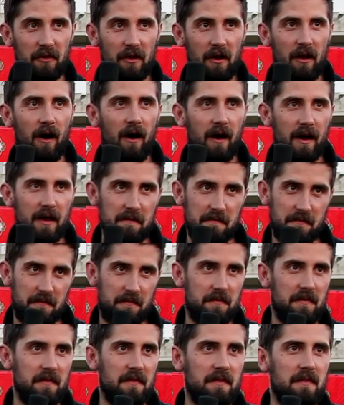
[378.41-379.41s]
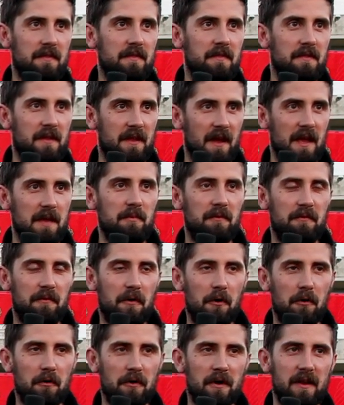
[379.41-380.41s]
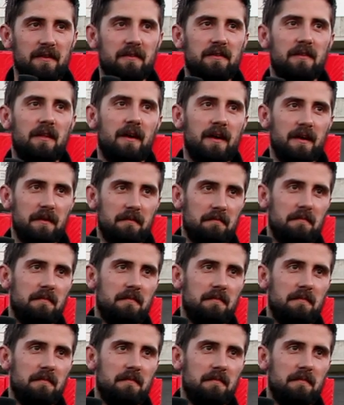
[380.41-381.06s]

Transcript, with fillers: alive the day before, and it's like